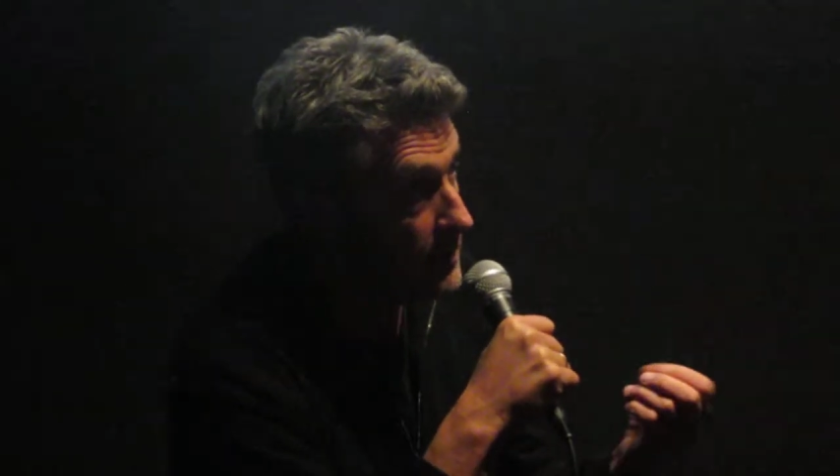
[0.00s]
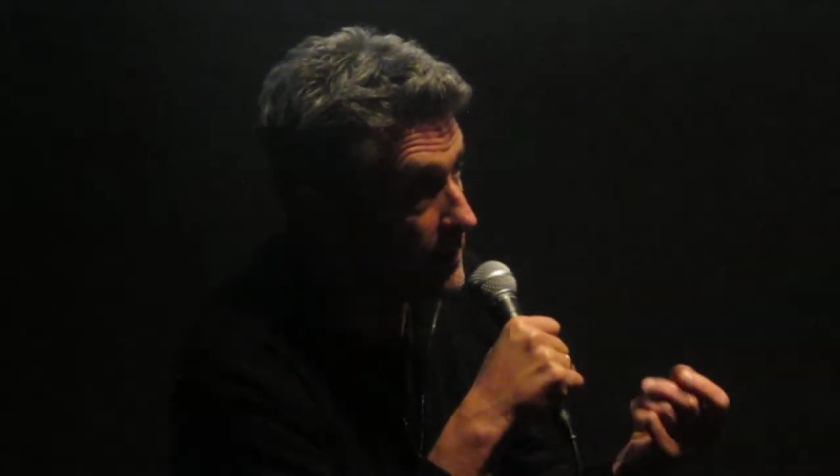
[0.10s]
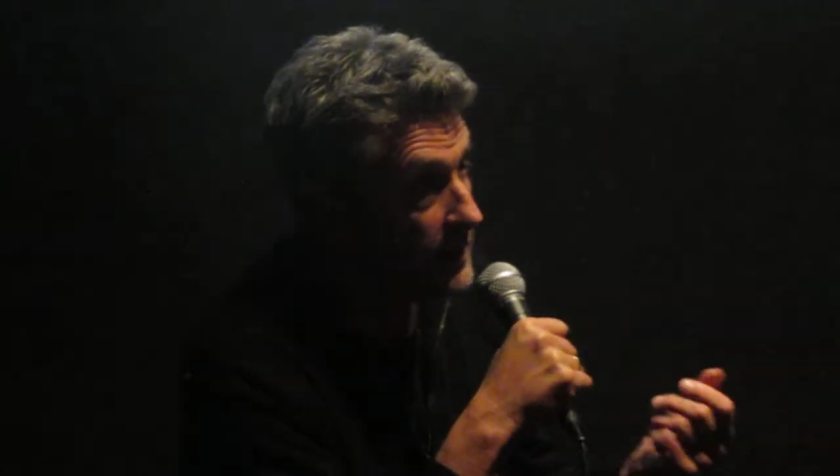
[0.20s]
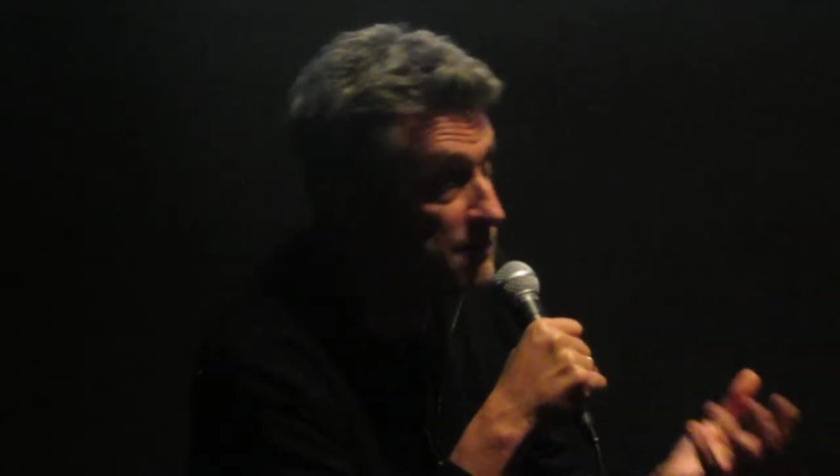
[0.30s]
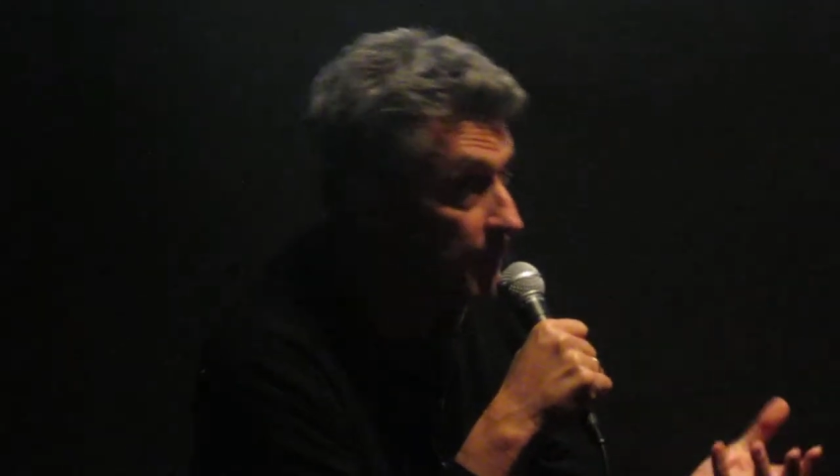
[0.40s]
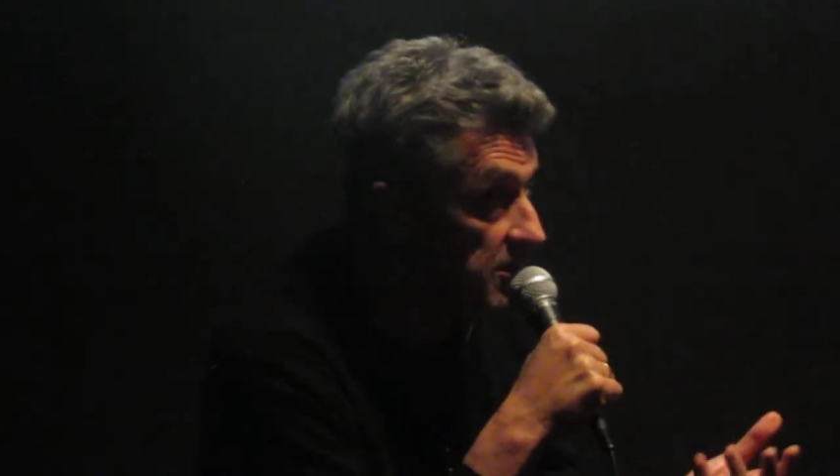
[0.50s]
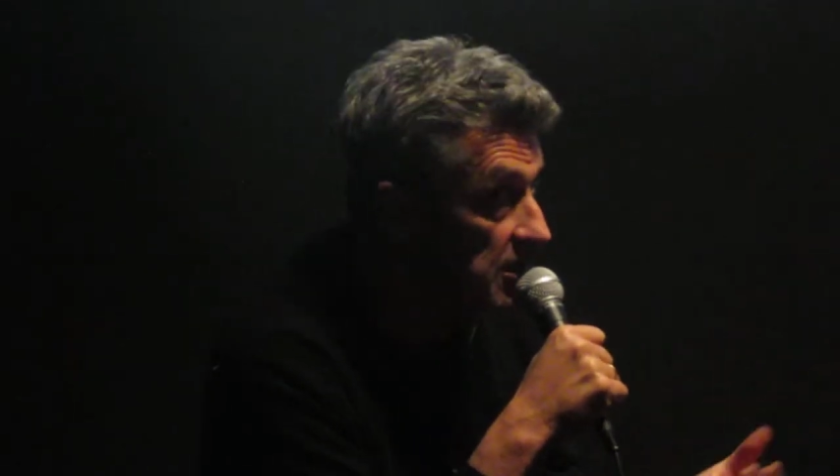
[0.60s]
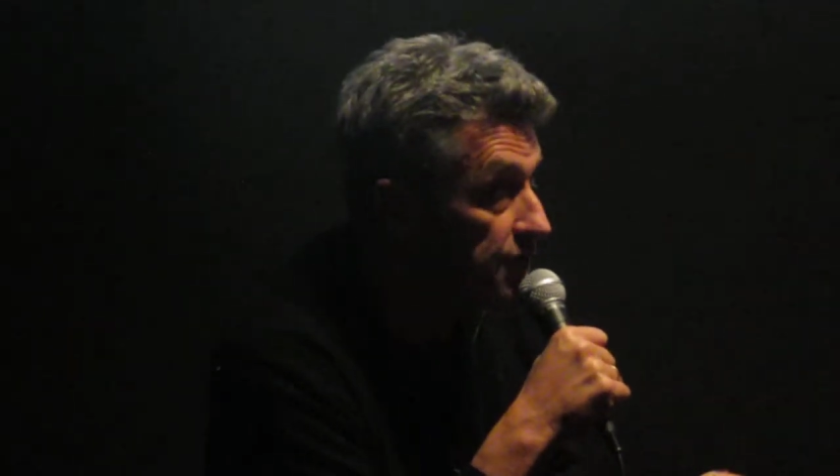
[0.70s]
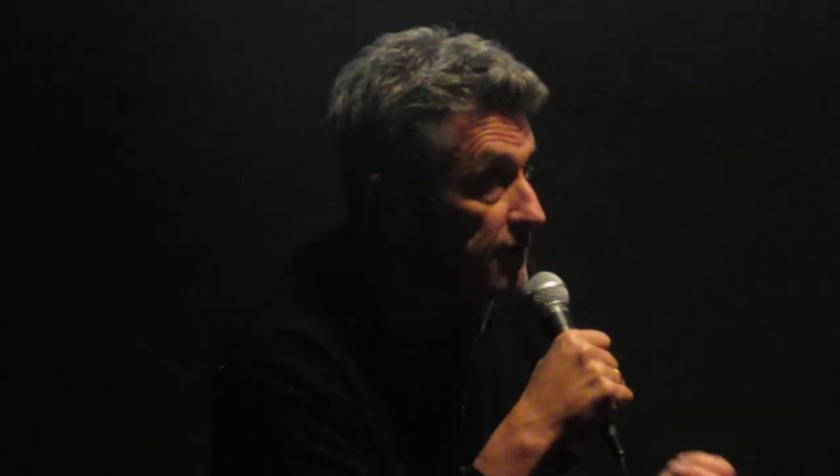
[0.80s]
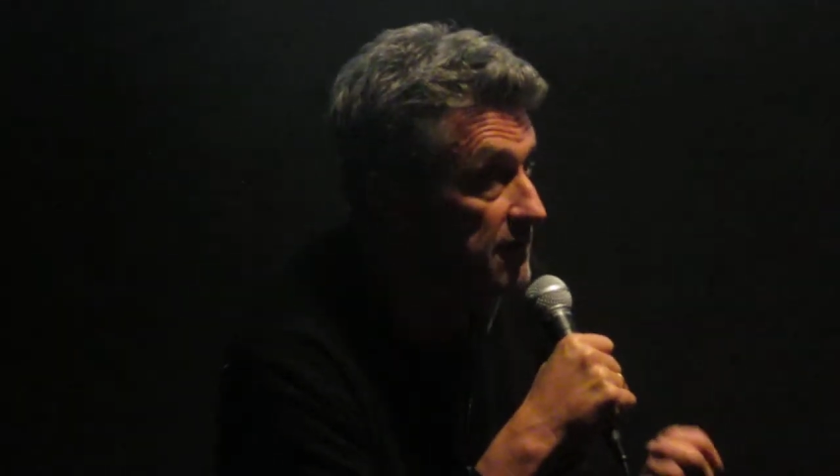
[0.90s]

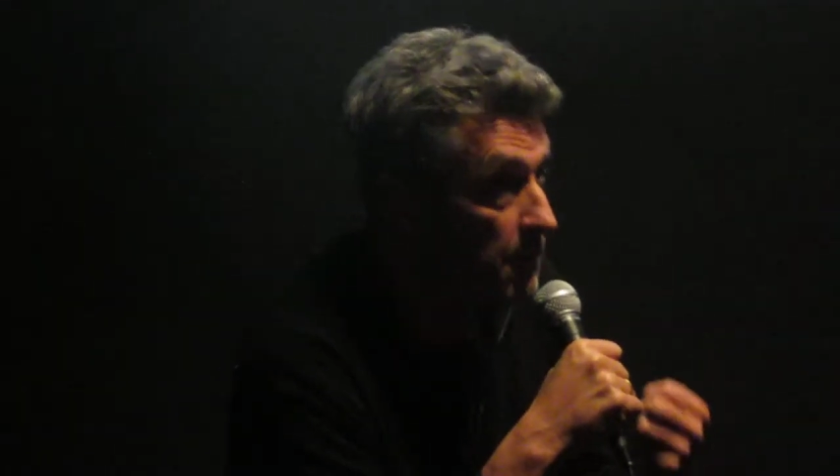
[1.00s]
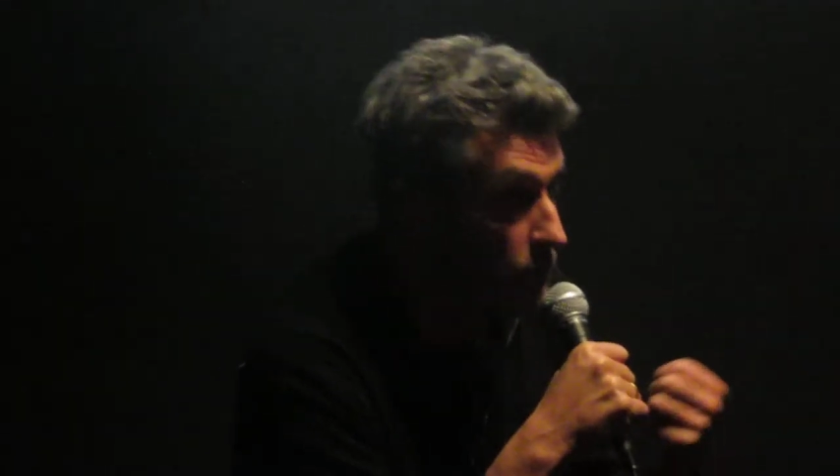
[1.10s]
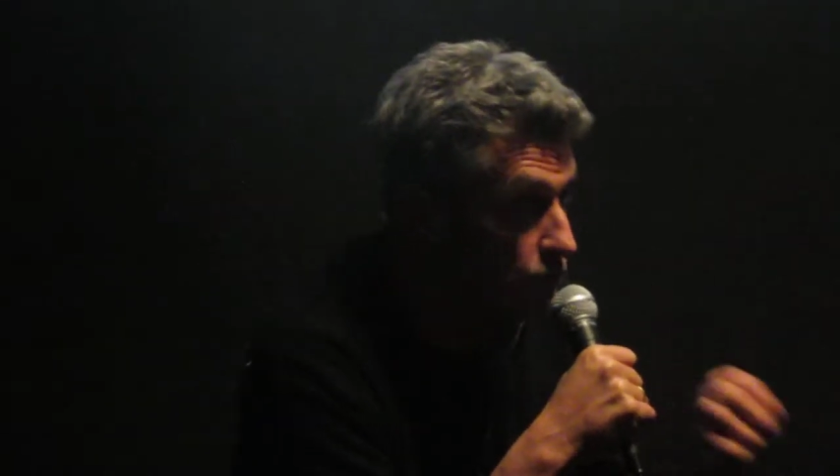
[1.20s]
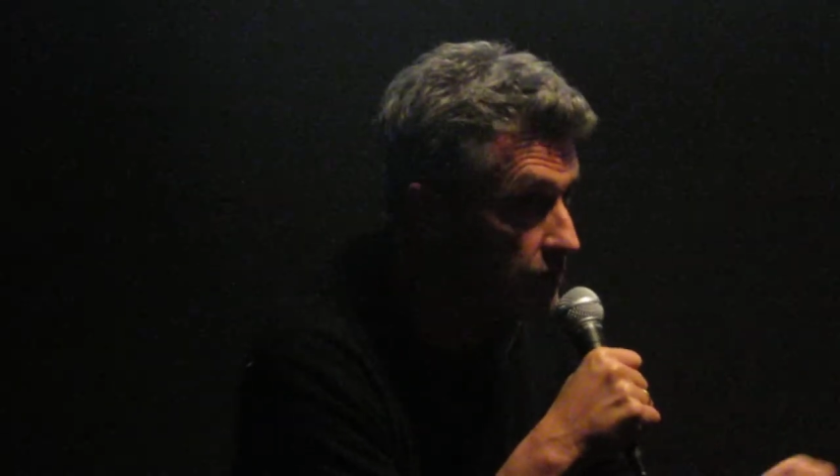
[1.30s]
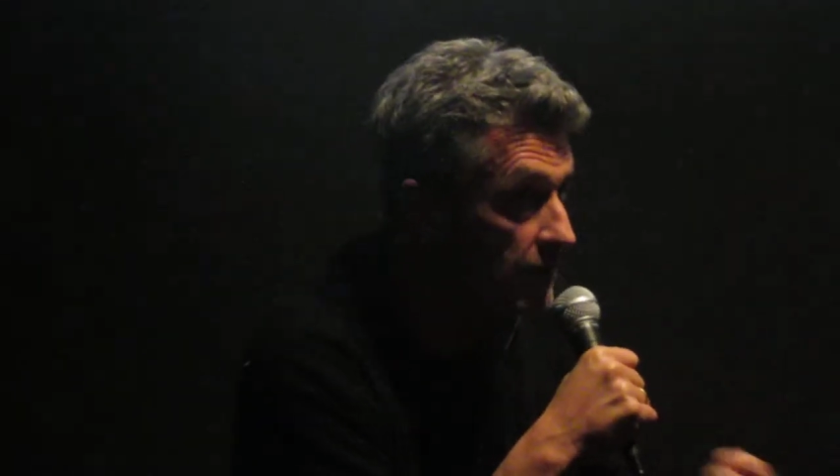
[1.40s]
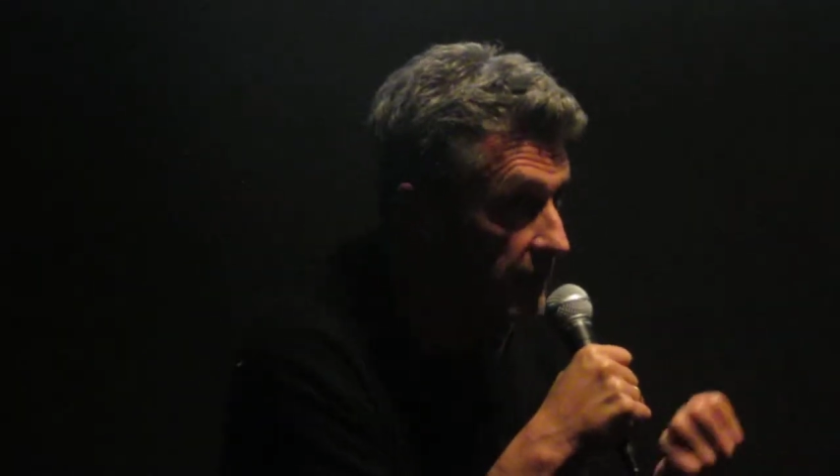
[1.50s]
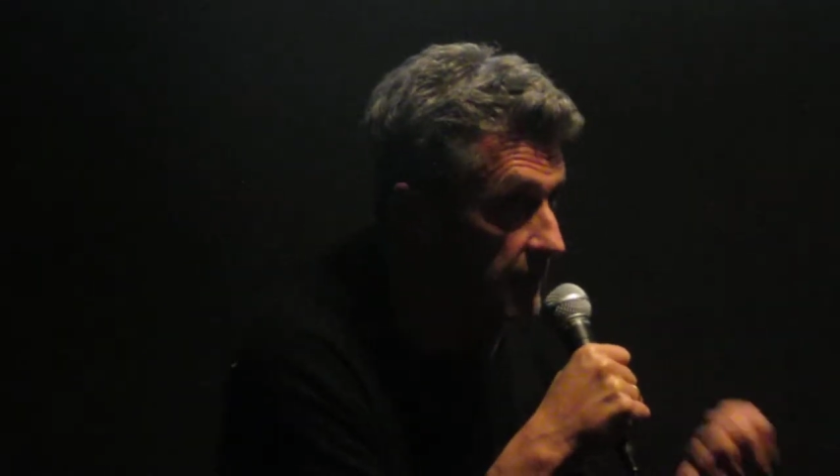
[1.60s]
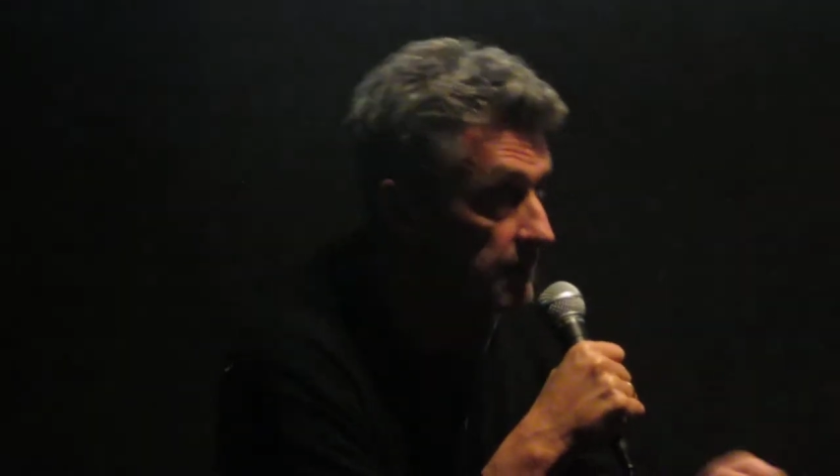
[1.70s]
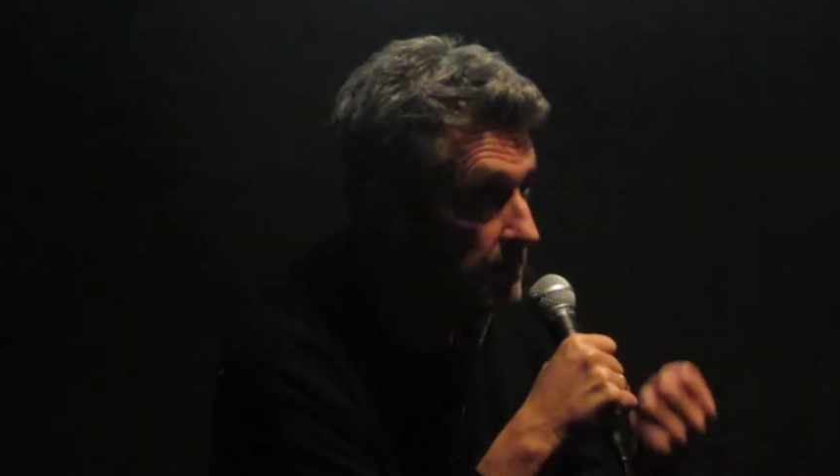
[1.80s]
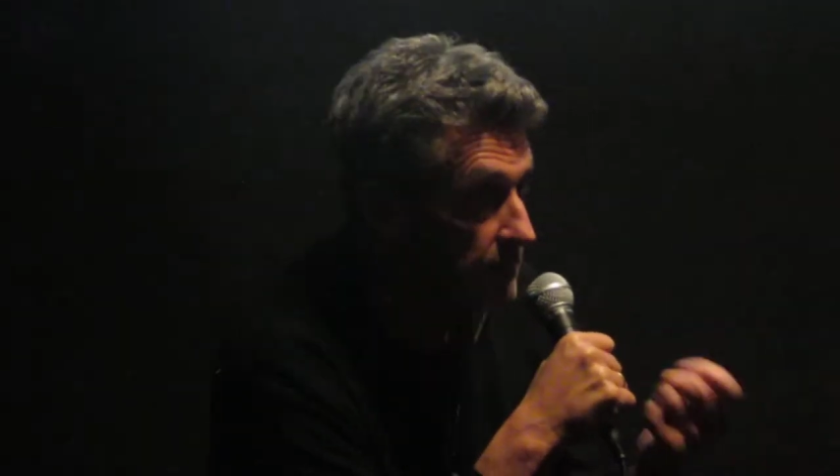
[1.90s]
expressive and emotionally,
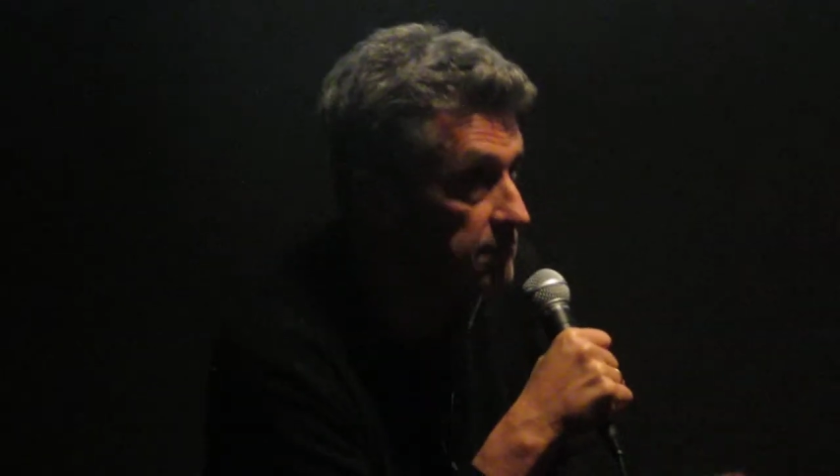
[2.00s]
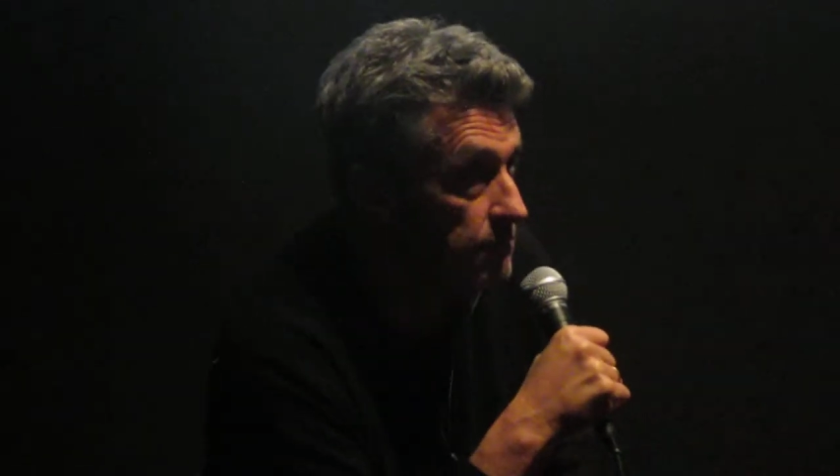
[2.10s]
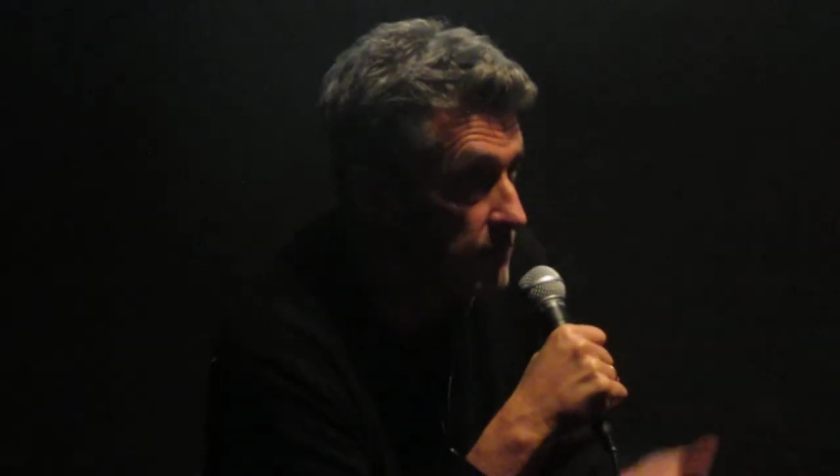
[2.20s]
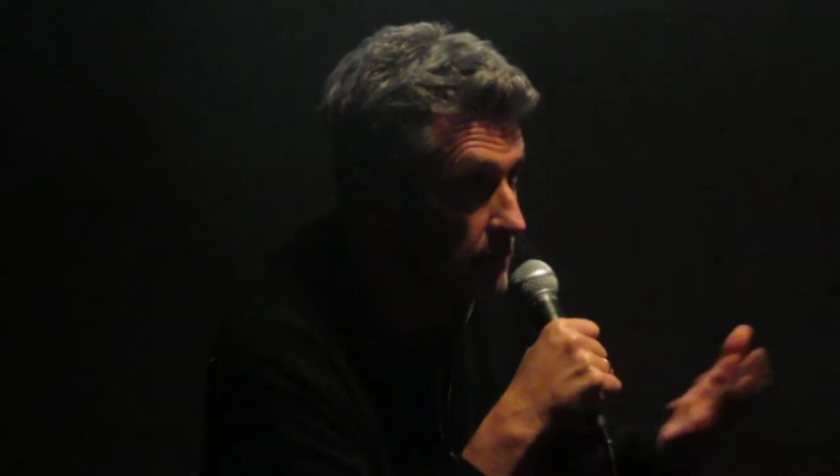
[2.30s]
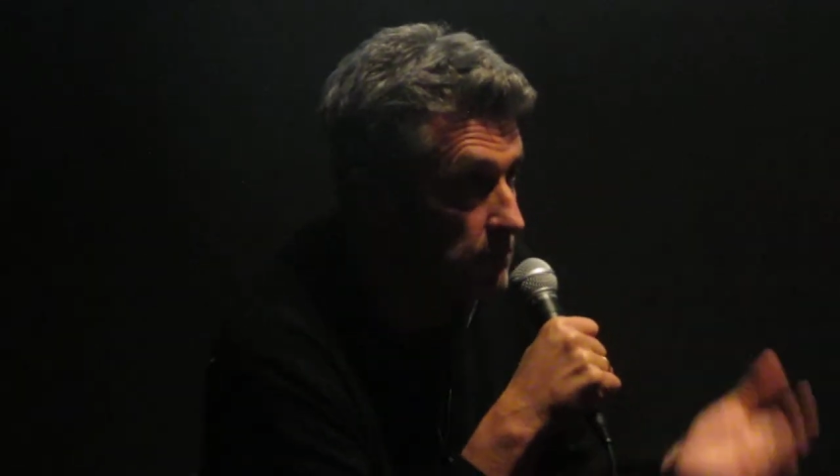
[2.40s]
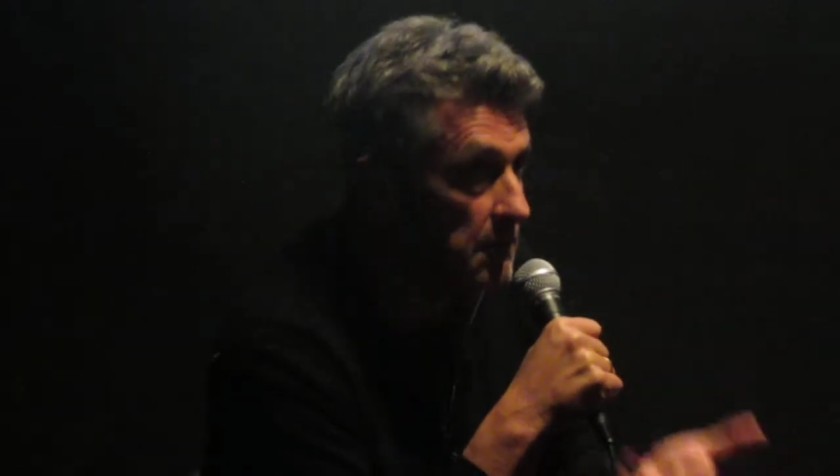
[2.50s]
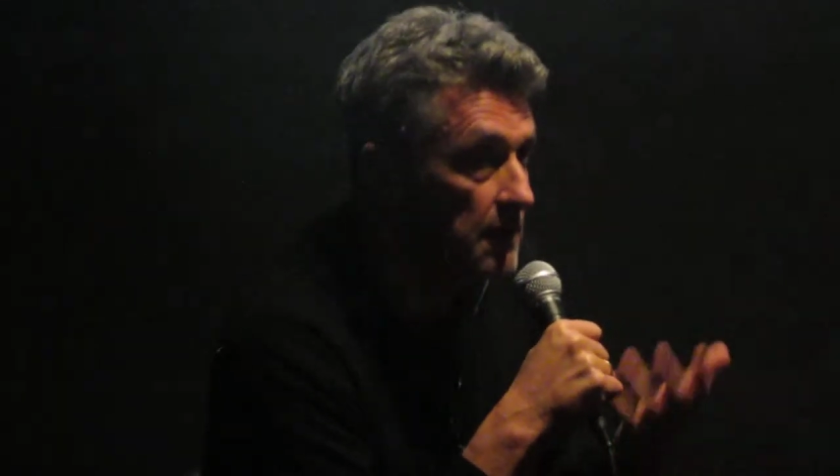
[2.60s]
you know